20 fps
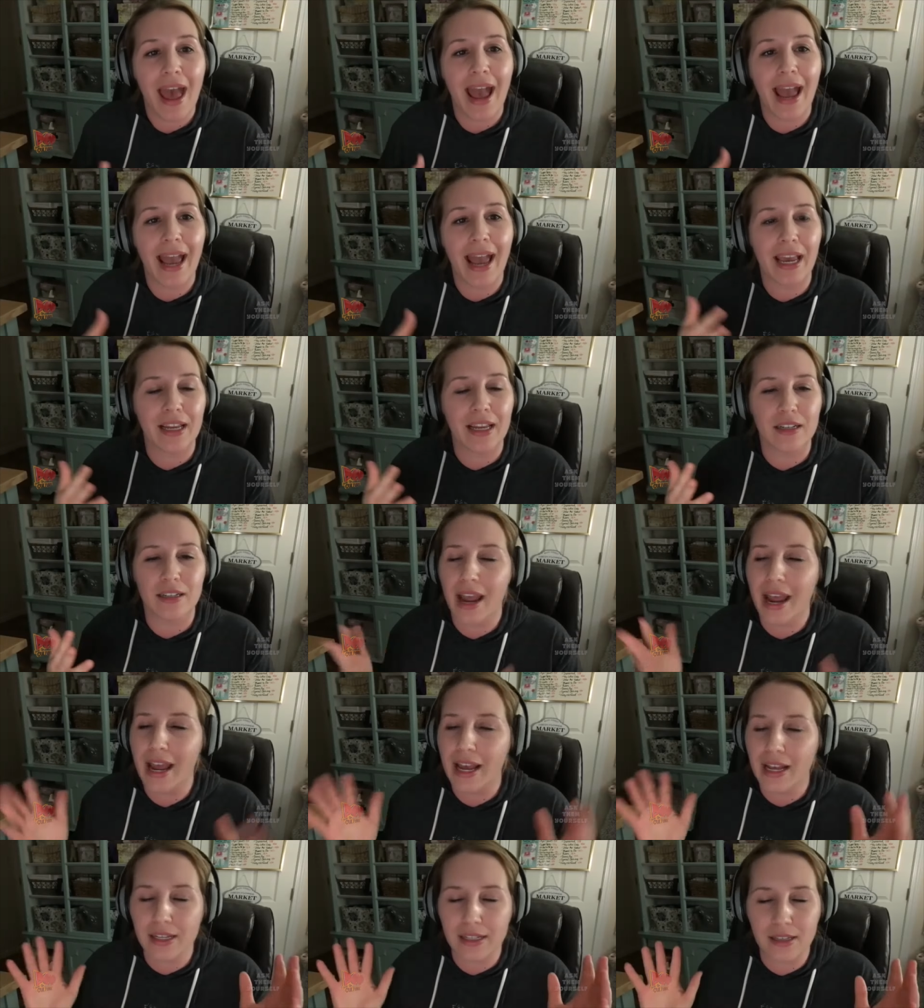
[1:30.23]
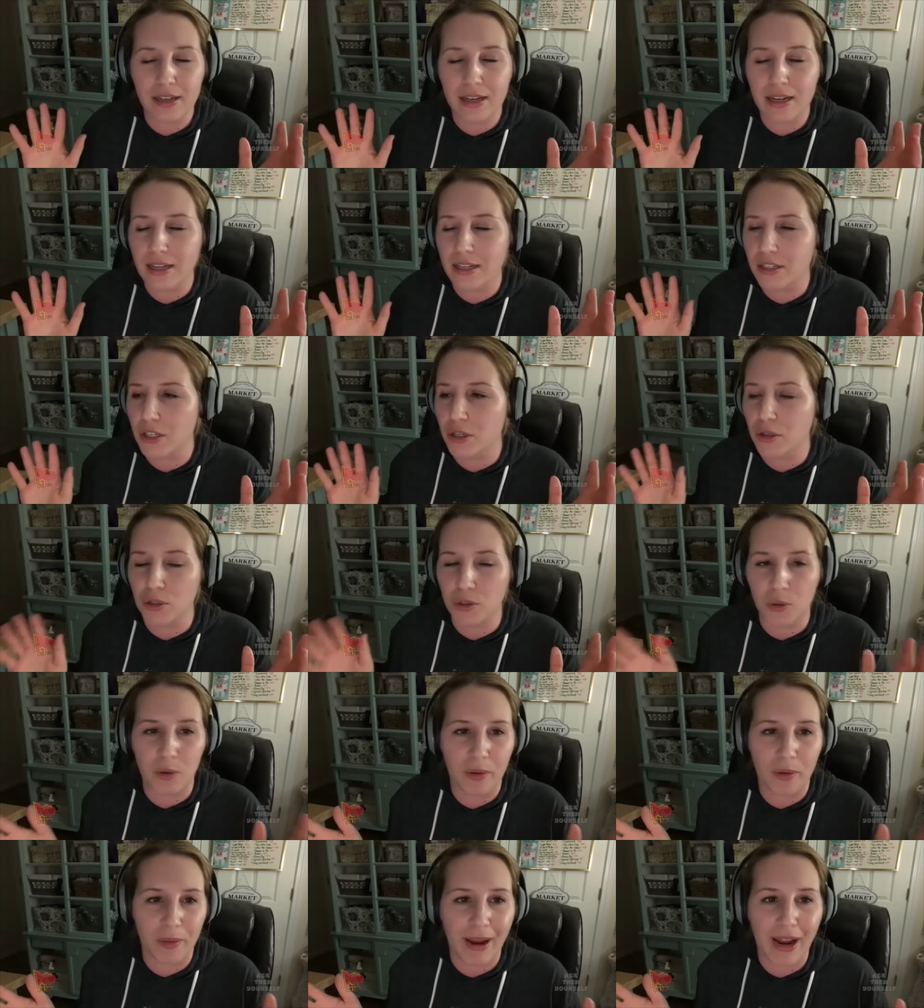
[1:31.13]
And as is
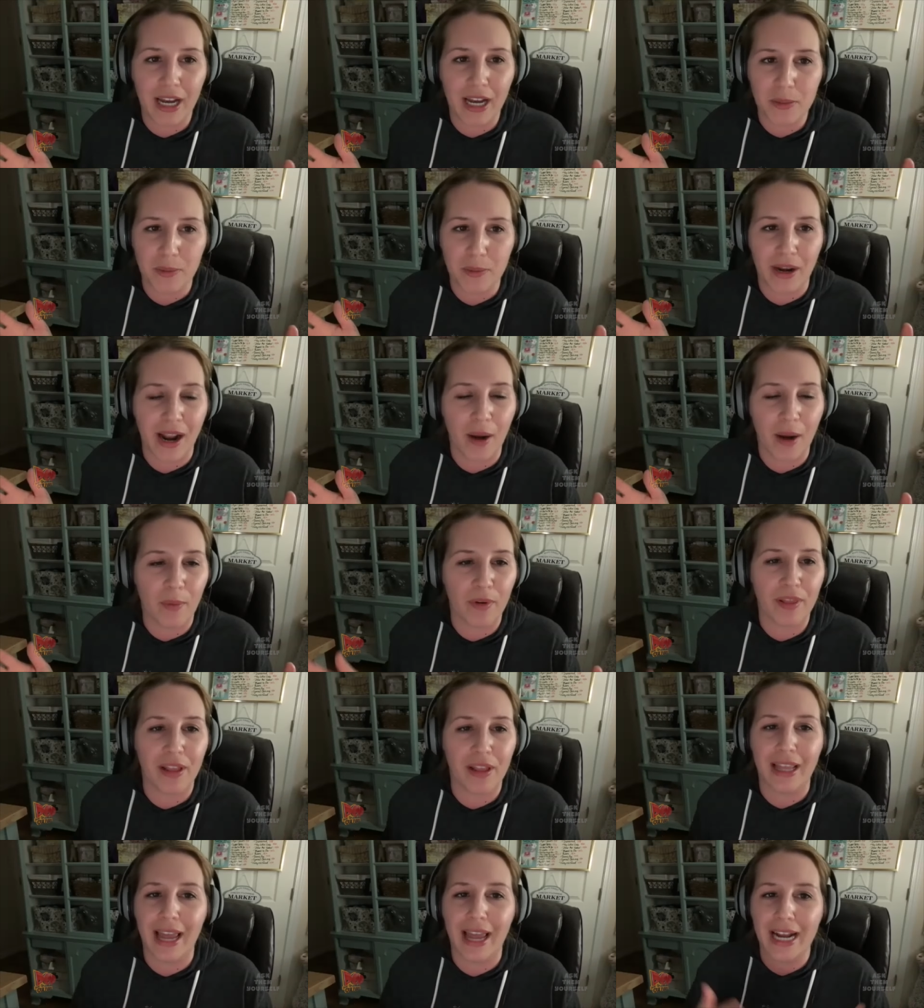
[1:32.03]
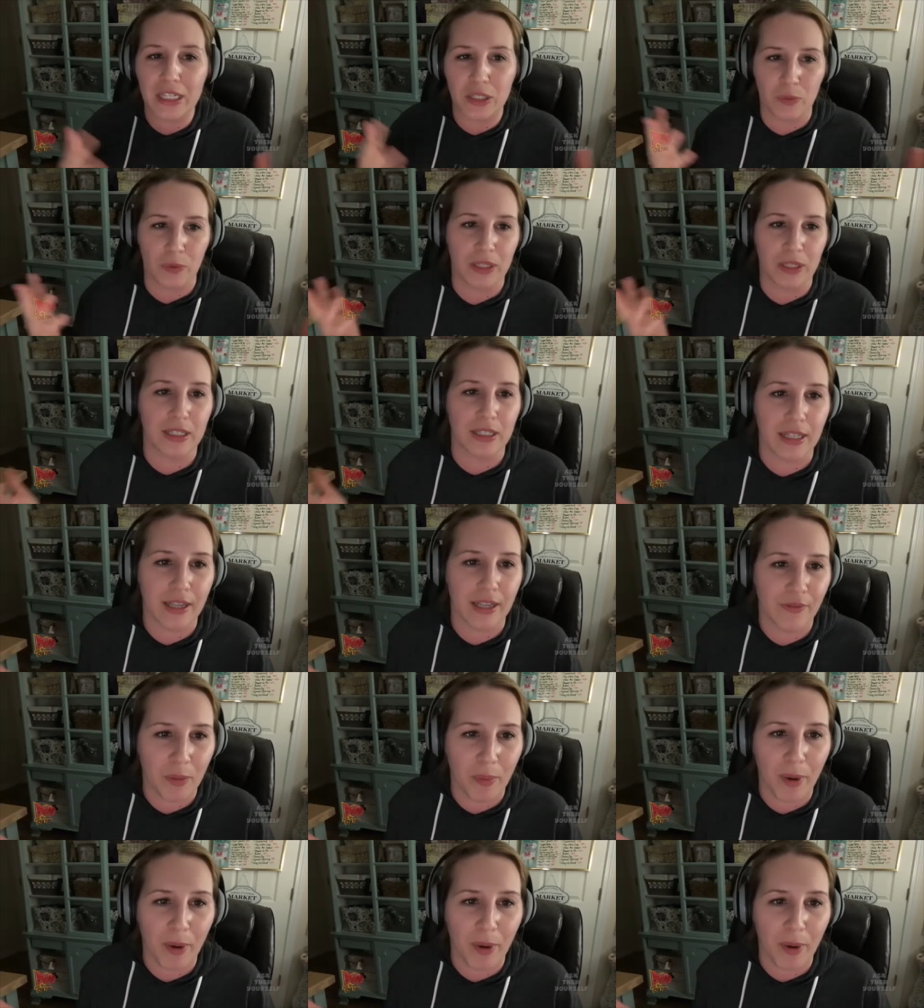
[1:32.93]
usual with my husband and I, we're the last ones to leave the